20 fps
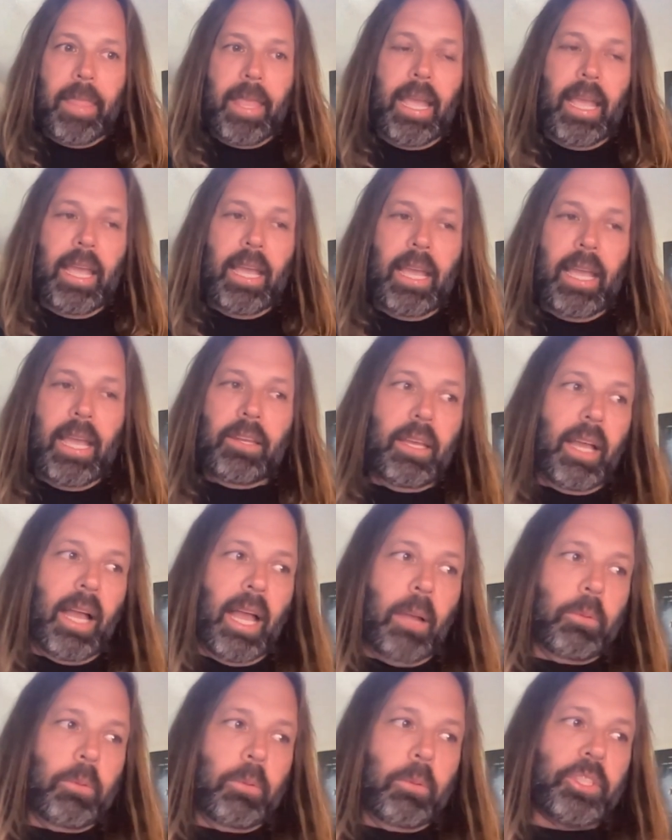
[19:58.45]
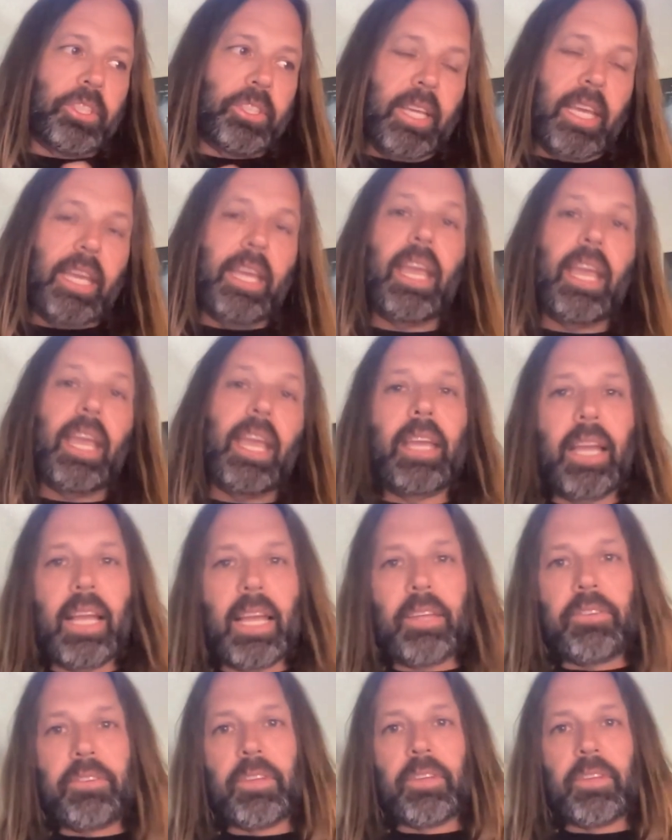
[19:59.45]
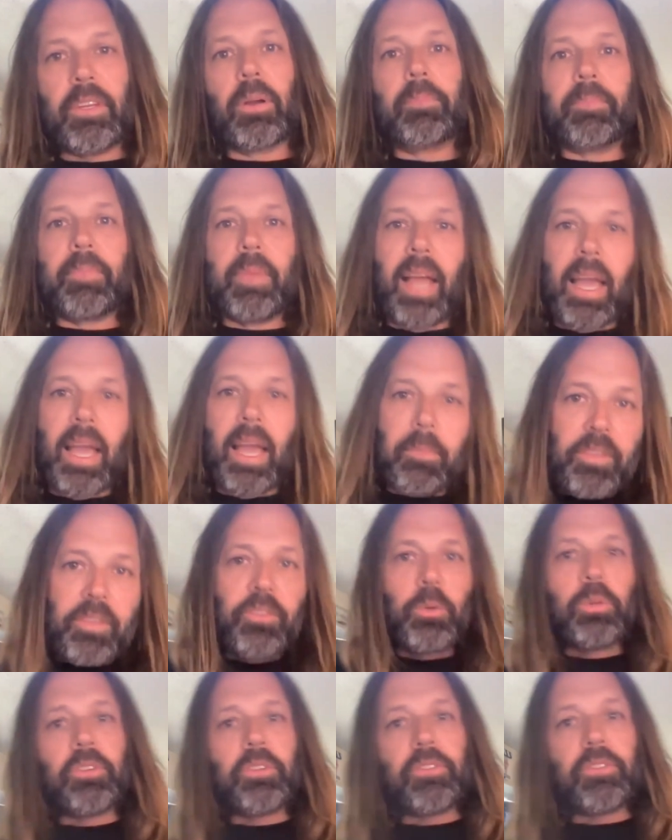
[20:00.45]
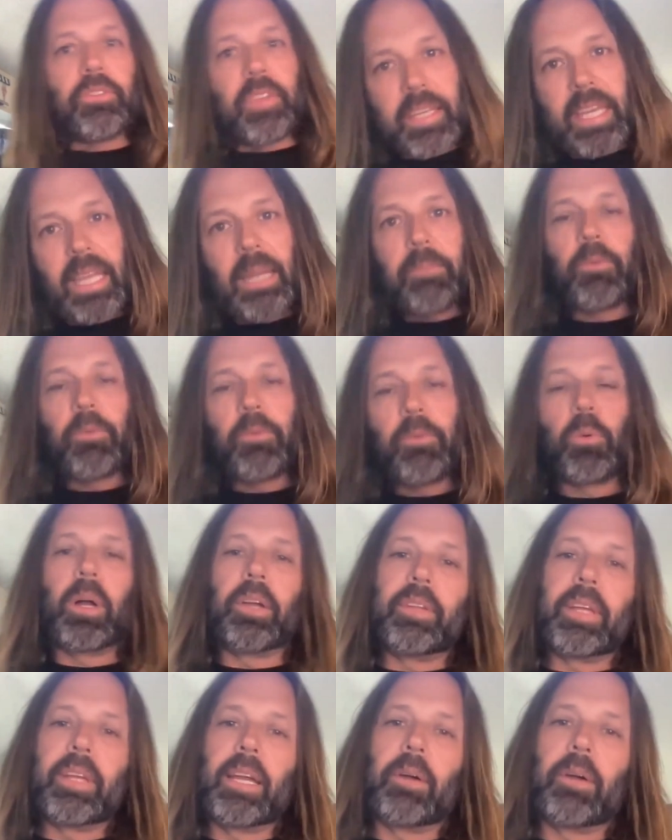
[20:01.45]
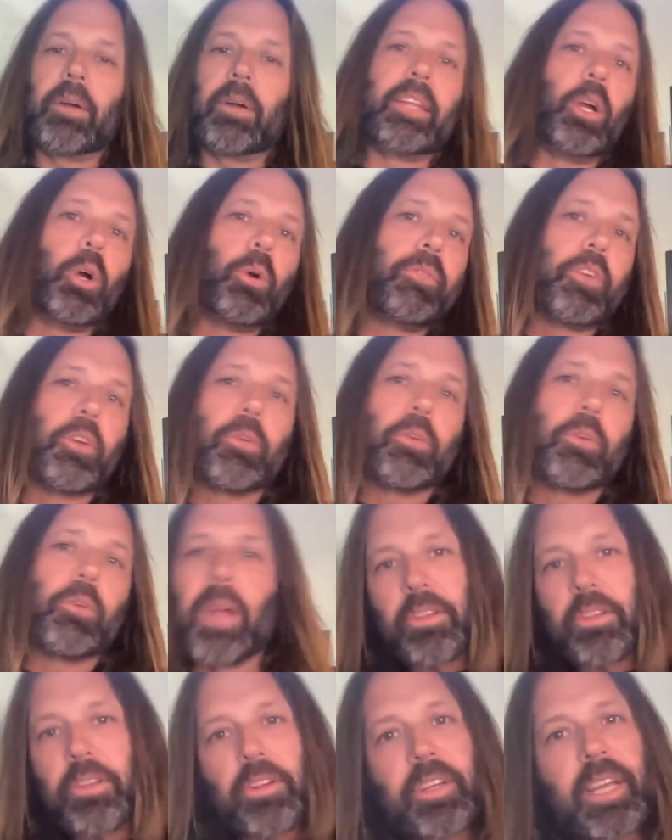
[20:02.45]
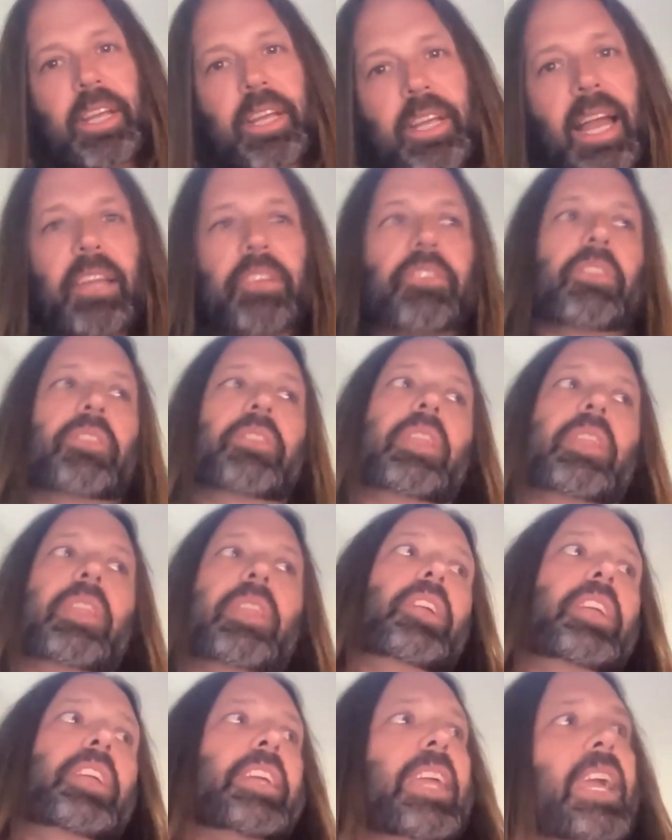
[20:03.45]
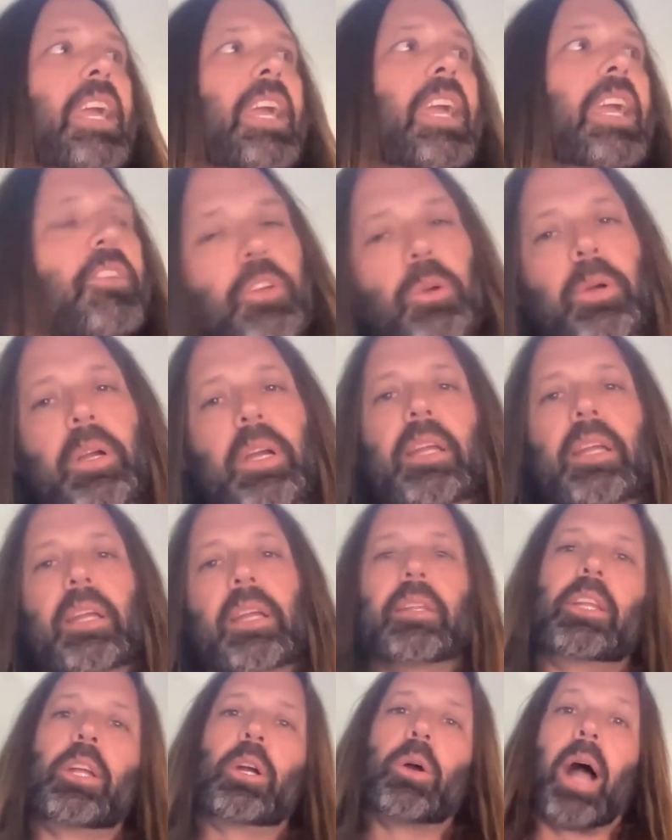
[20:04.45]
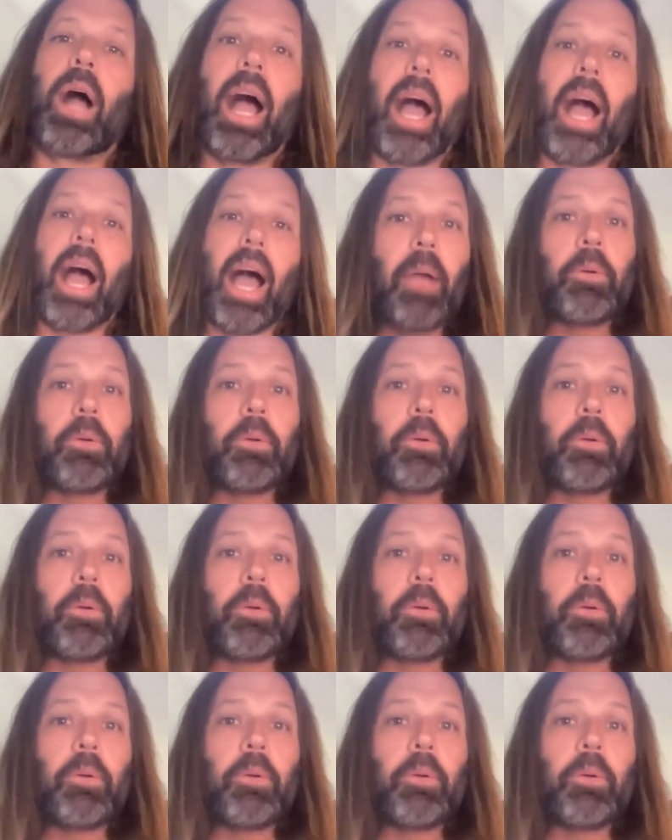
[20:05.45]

and I would just say, "Hey guys, you know, i have been doing Steadicam for a while now, and I know regular guy isn't there and he can't do it, you know,